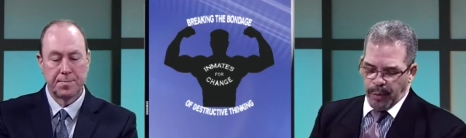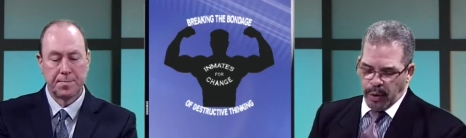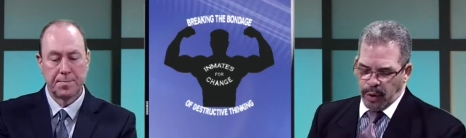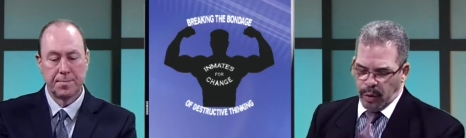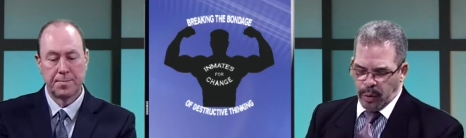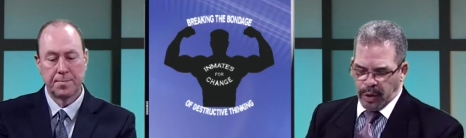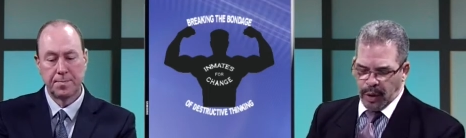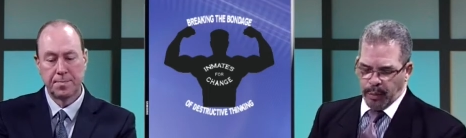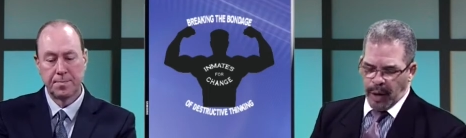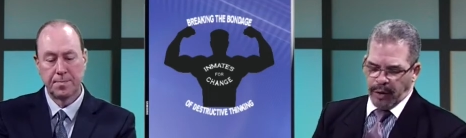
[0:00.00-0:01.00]
Speaker 1: want to know
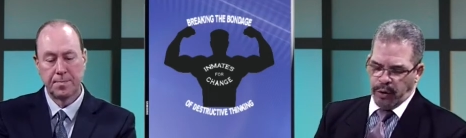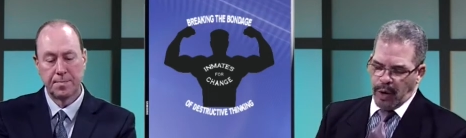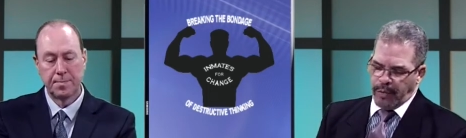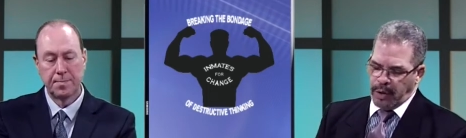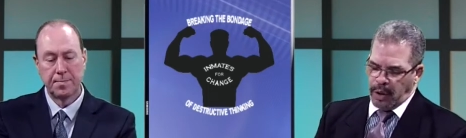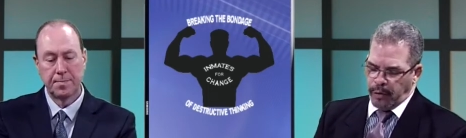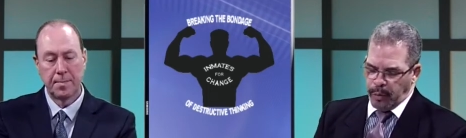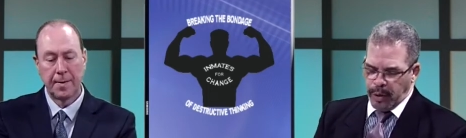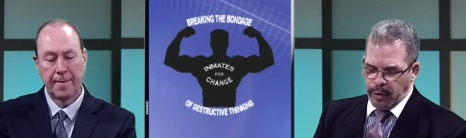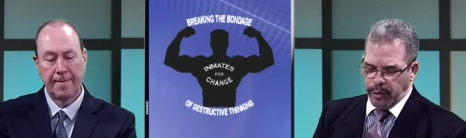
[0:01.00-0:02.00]
that, Mike, do you have any
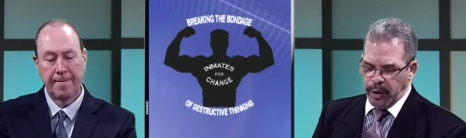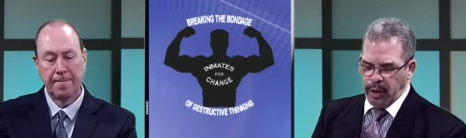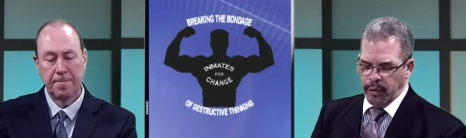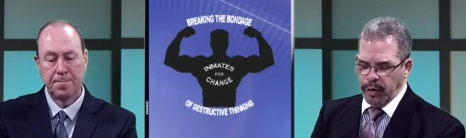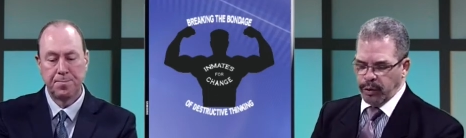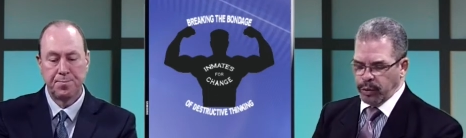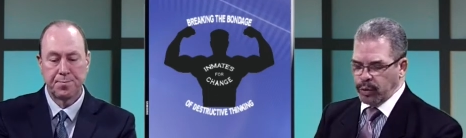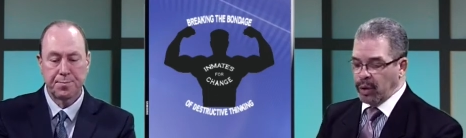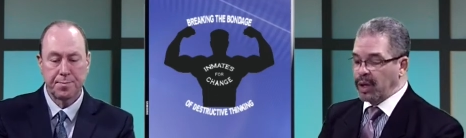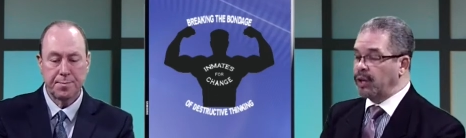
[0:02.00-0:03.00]
information for individuals
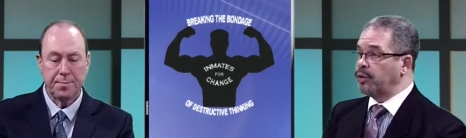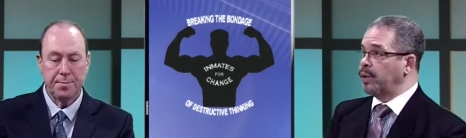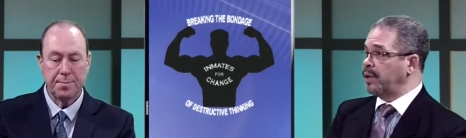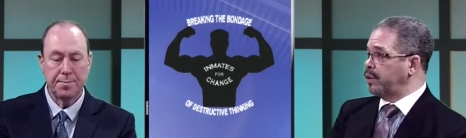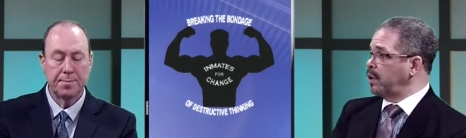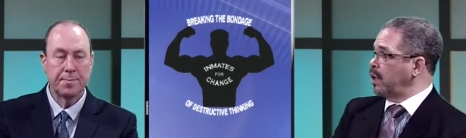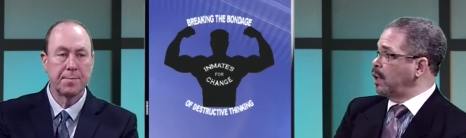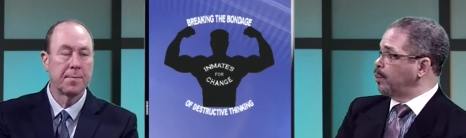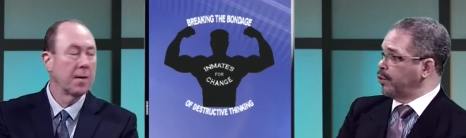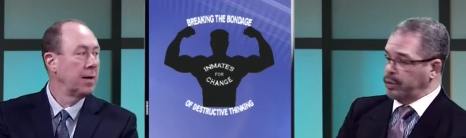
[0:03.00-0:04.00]
who are interested
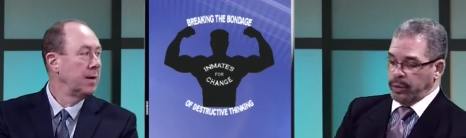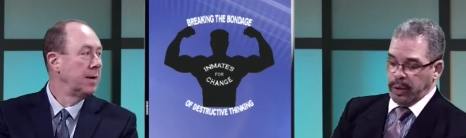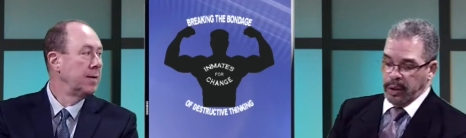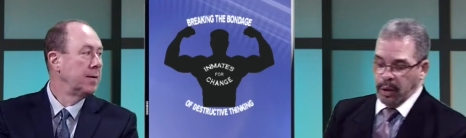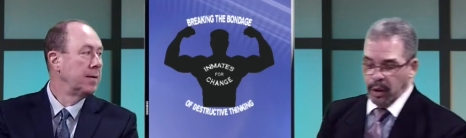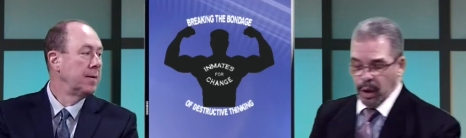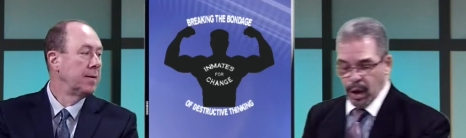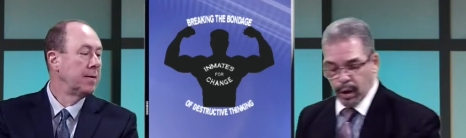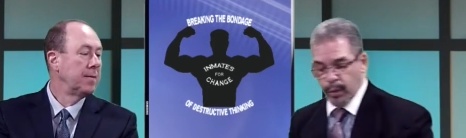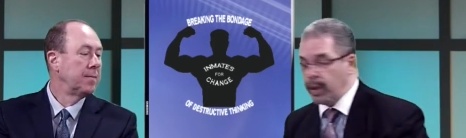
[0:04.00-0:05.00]
in pursuing
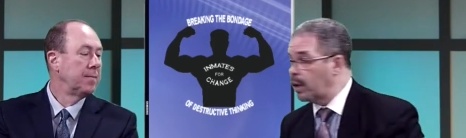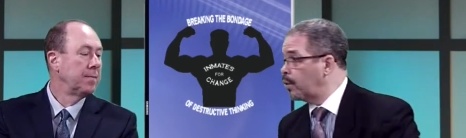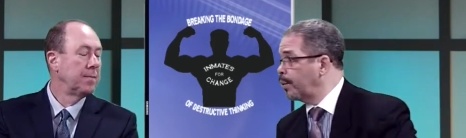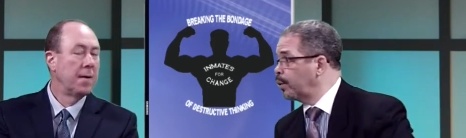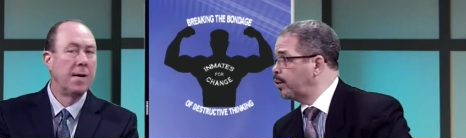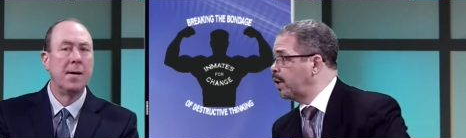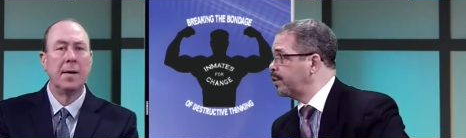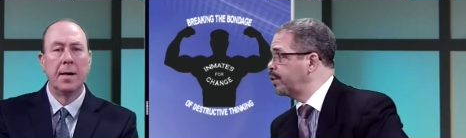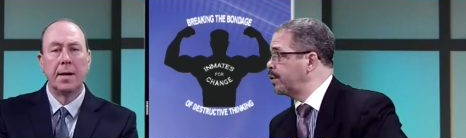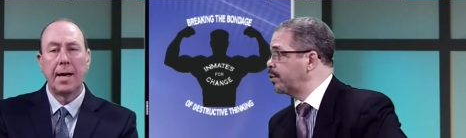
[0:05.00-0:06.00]
a career in criminal
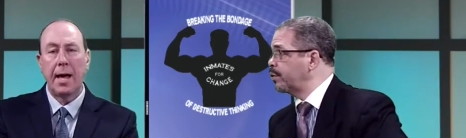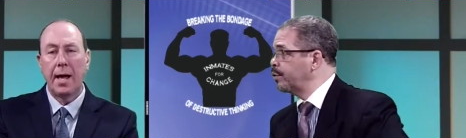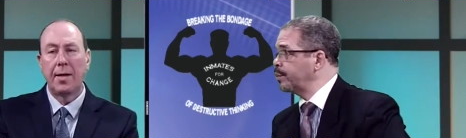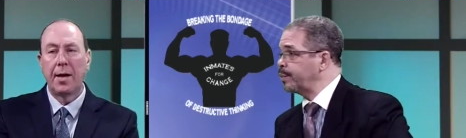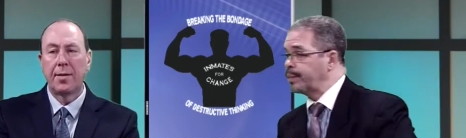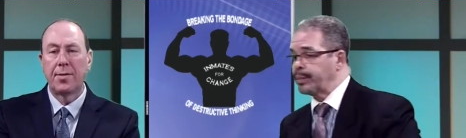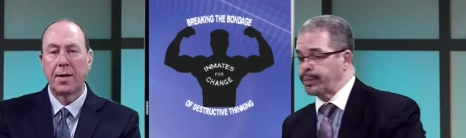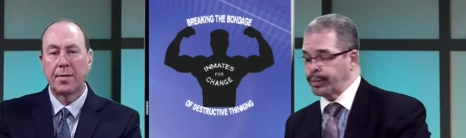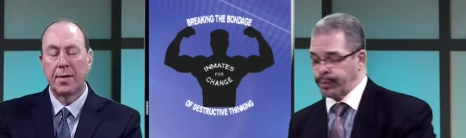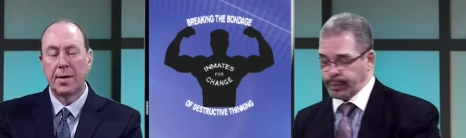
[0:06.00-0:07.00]
justice?
Speaker 2: Yeah, I, I
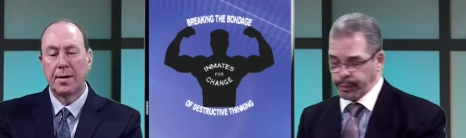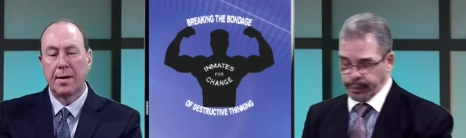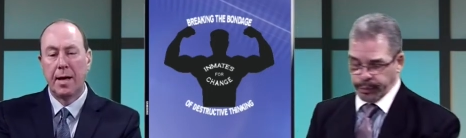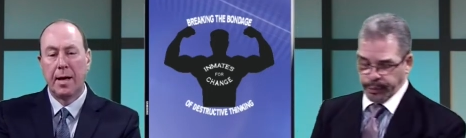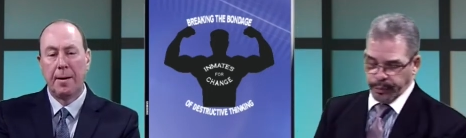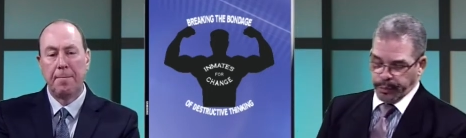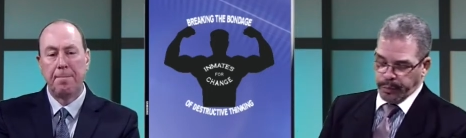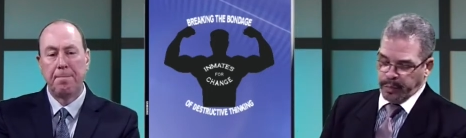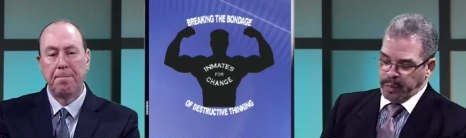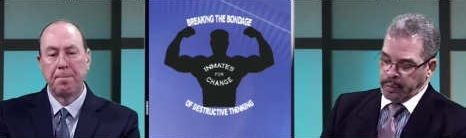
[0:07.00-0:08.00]
think that um,
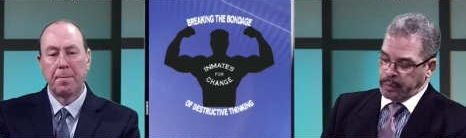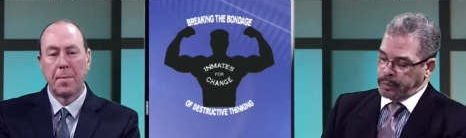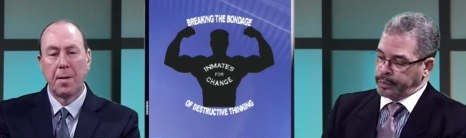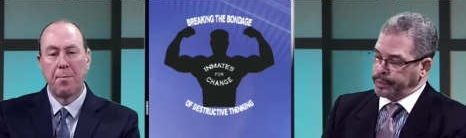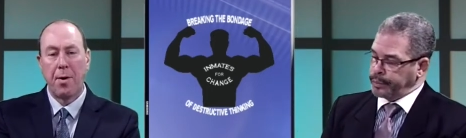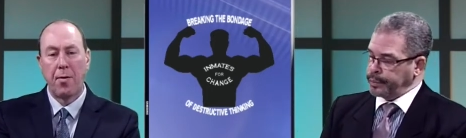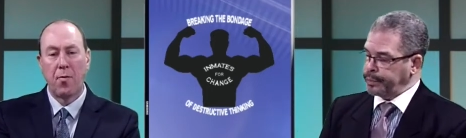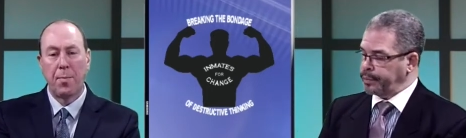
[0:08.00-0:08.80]
part of what